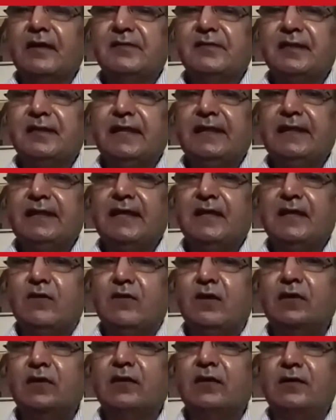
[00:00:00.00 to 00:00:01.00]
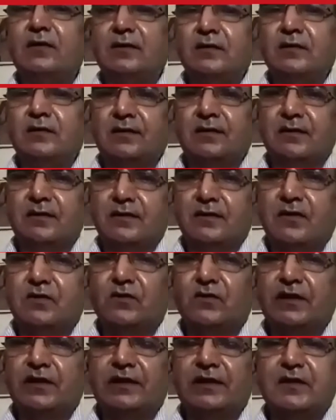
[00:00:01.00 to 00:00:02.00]
risking their own, not
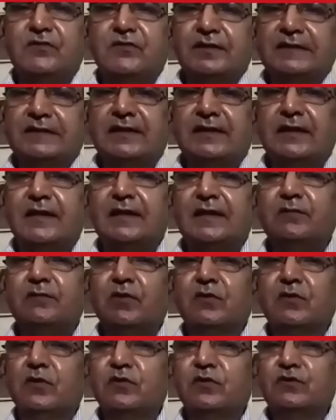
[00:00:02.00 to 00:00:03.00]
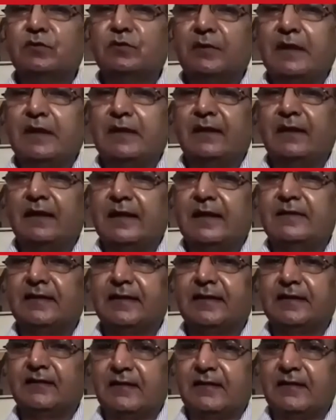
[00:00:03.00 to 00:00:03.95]
only their physical health, but also mental health at